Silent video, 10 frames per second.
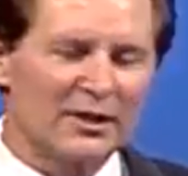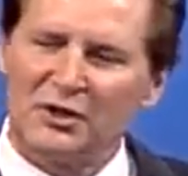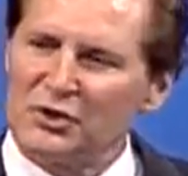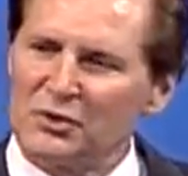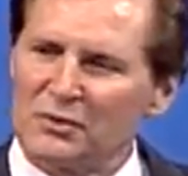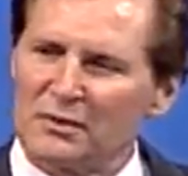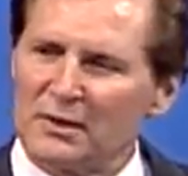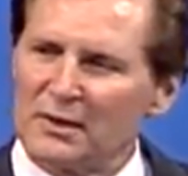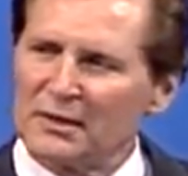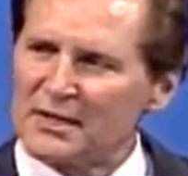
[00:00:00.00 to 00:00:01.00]
in you.
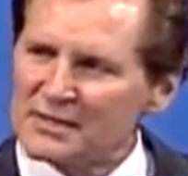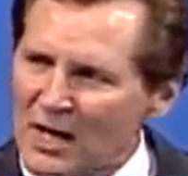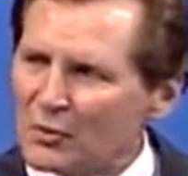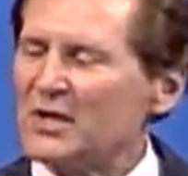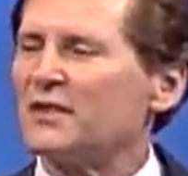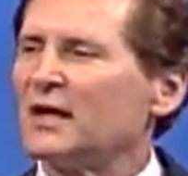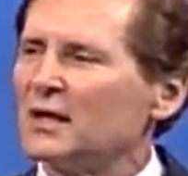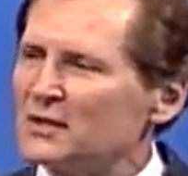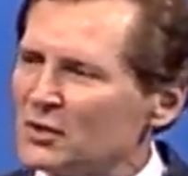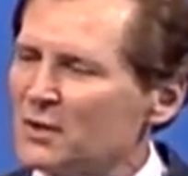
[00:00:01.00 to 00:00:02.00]
That's how we think
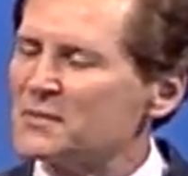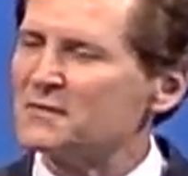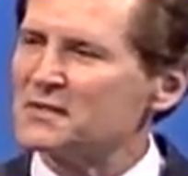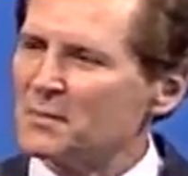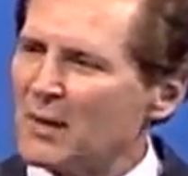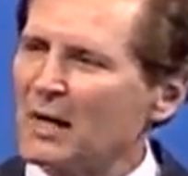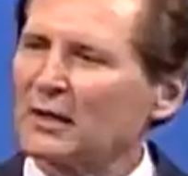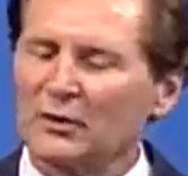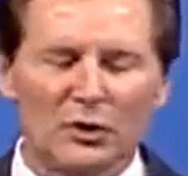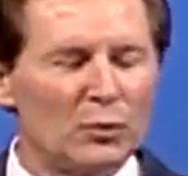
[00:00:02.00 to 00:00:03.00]
in terms of
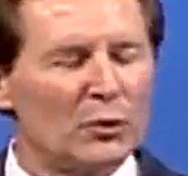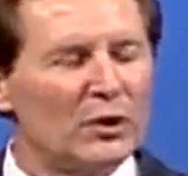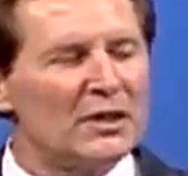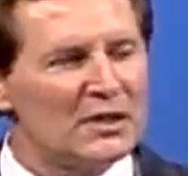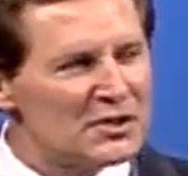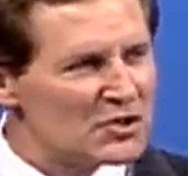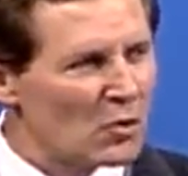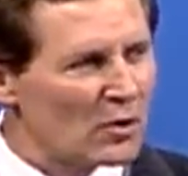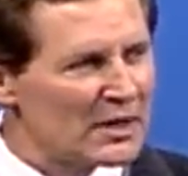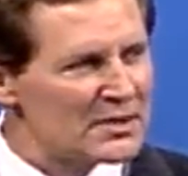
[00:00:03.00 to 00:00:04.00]
symbolically we read these
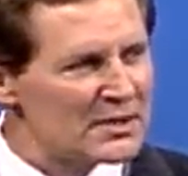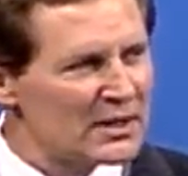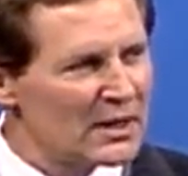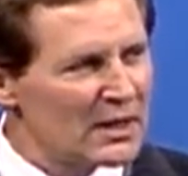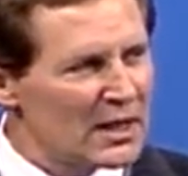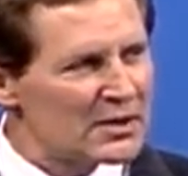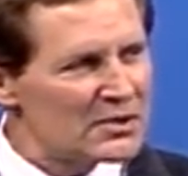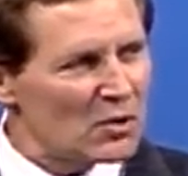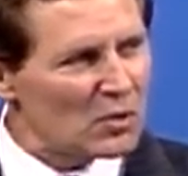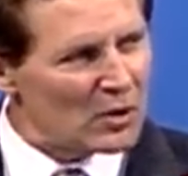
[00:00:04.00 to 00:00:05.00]
stories. And
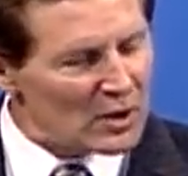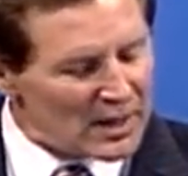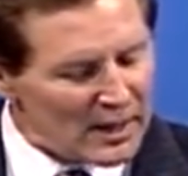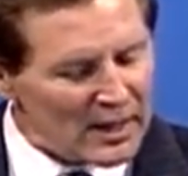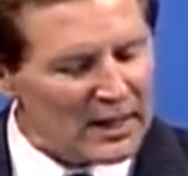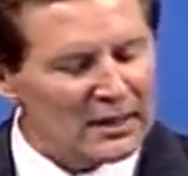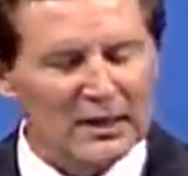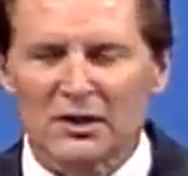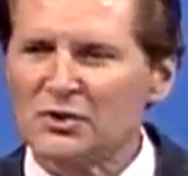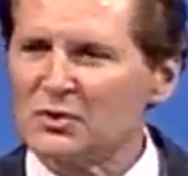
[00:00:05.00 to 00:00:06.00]
so heading
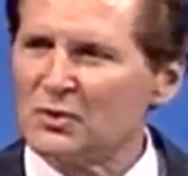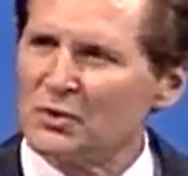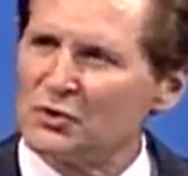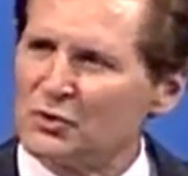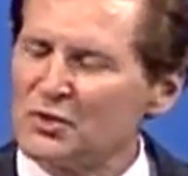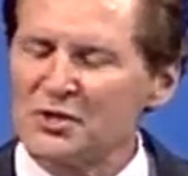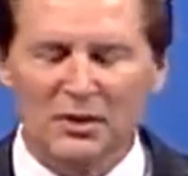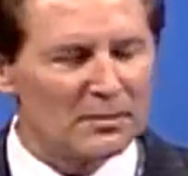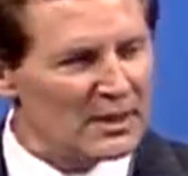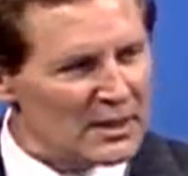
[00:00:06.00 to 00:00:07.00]
into
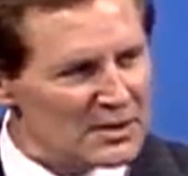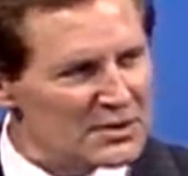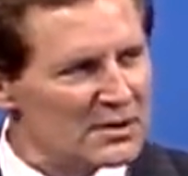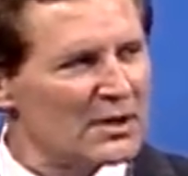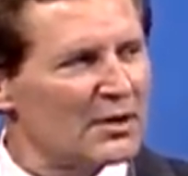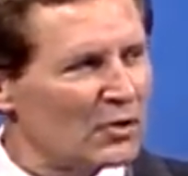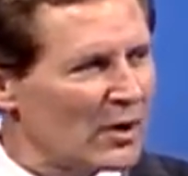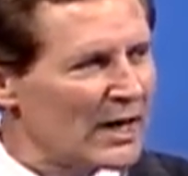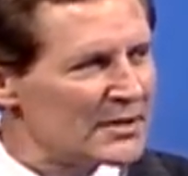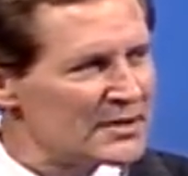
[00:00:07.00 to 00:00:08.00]
Jerusalem is the
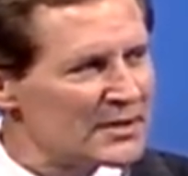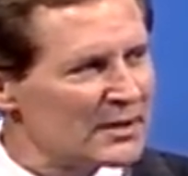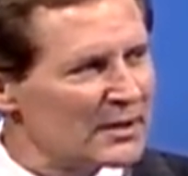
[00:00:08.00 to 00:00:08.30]
Christ,